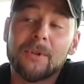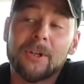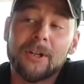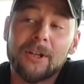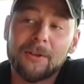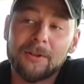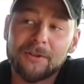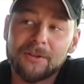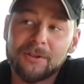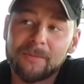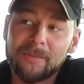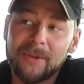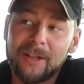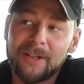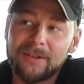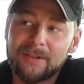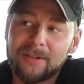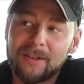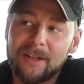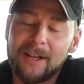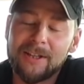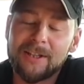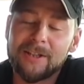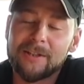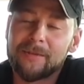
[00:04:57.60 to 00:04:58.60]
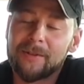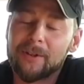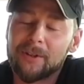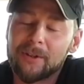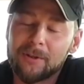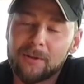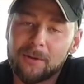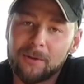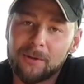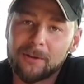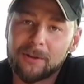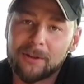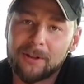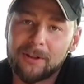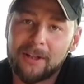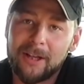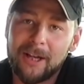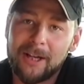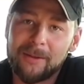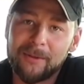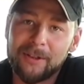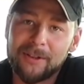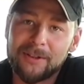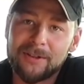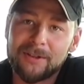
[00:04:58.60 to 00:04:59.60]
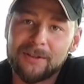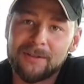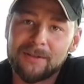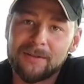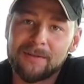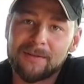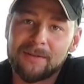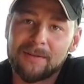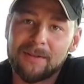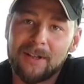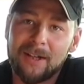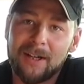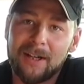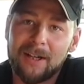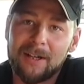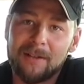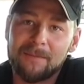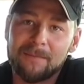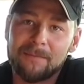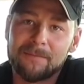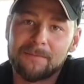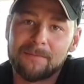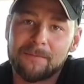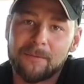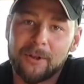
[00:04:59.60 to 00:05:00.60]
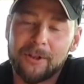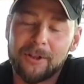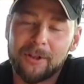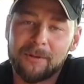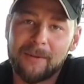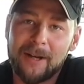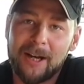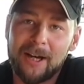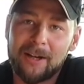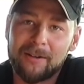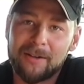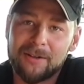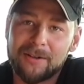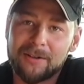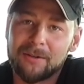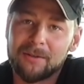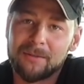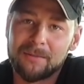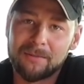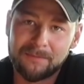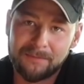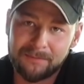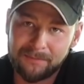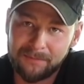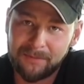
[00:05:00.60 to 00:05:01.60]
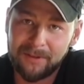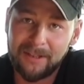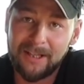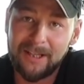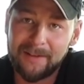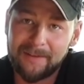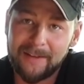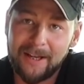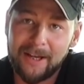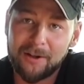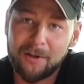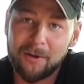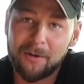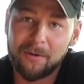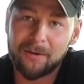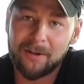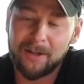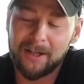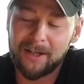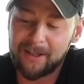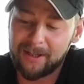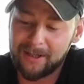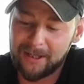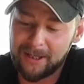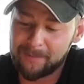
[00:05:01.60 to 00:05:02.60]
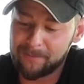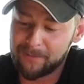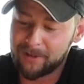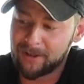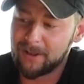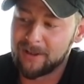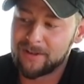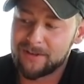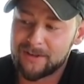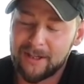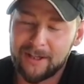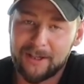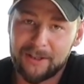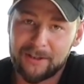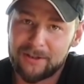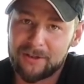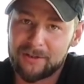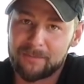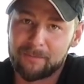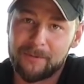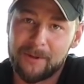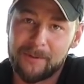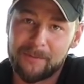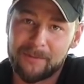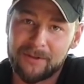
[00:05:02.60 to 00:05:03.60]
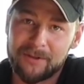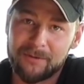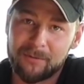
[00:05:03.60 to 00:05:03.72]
But it also makes it nice if you're in colder climates where your batteries are needing that cold cranking out, because I can split the